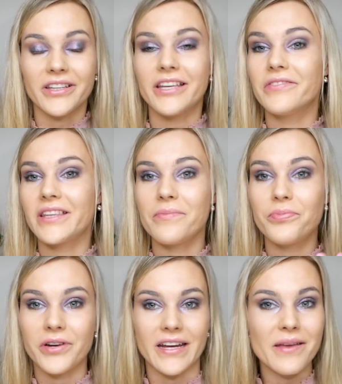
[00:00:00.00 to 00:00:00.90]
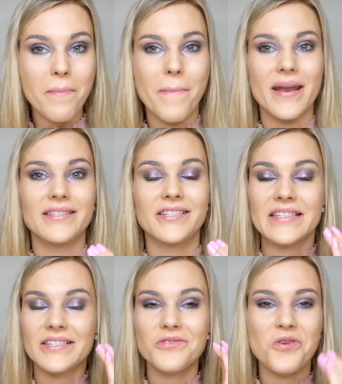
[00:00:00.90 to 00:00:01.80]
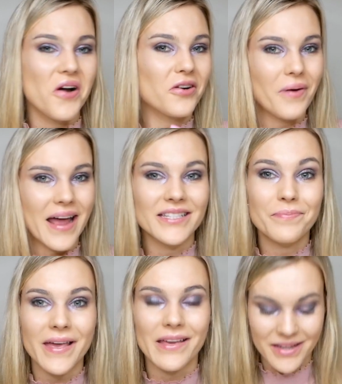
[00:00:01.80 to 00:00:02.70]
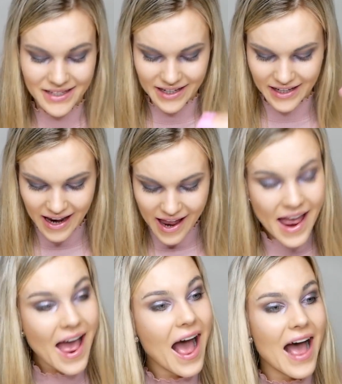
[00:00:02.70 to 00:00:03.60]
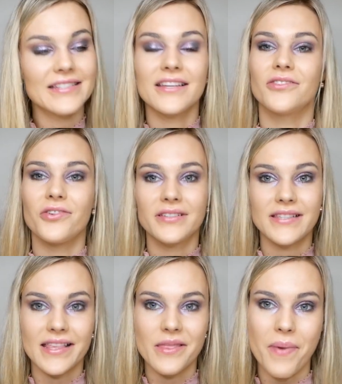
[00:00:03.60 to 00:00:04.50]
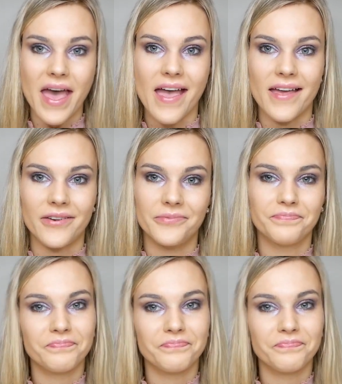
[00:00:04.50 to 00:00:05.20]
really pretty, but it's just not quite as pigmented as it looks in the pan.